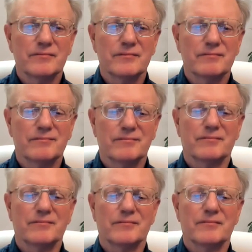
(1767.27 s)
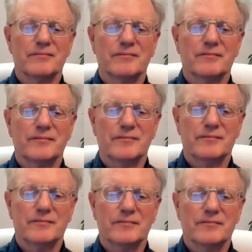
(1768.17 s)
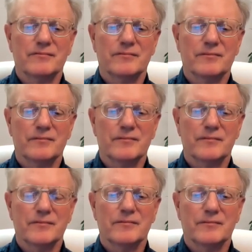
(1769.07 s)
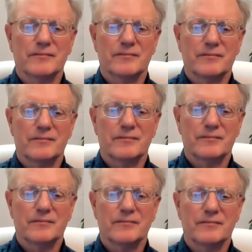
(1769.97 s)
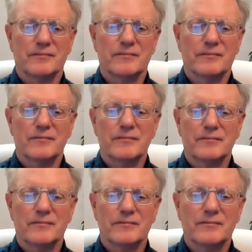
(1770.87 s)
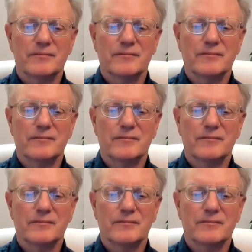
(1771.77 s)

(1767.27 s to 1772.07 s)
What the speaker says: No words are spoken by the person on screen.